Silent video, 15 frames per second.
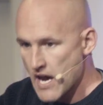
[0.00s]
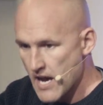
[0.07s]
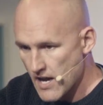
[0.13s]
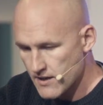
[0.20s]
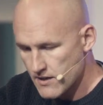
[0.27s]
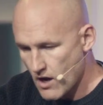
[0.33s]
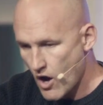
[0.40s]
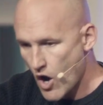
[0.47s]

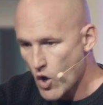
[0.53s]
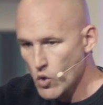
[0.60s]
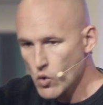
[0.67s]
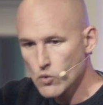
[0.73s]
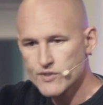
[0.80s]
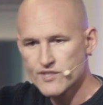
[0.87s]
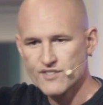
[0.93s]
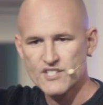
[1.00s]

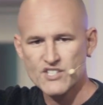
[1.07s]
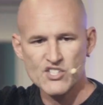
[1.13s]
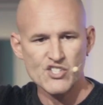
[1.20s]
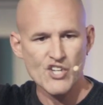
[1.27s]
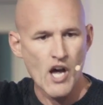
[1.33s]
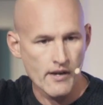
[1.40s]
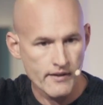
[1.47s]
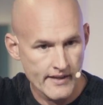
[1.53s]
holds the
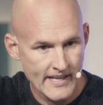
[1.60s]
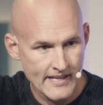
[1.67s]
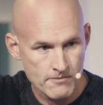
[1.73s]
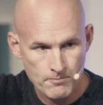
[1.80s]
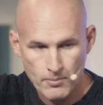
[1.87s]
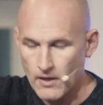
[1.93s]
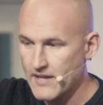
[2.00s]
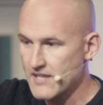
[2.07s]
sun
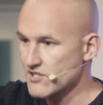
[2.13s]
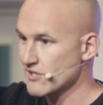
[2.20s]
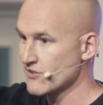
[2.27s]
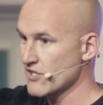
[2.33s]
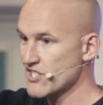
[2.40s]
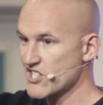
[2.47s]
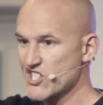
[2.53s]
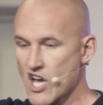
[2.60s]
in place
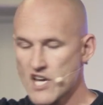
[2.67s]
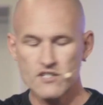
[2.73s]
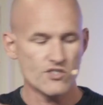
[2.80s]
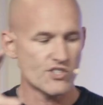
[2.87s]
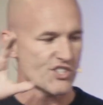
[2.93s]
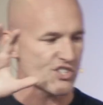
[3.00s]
and the sun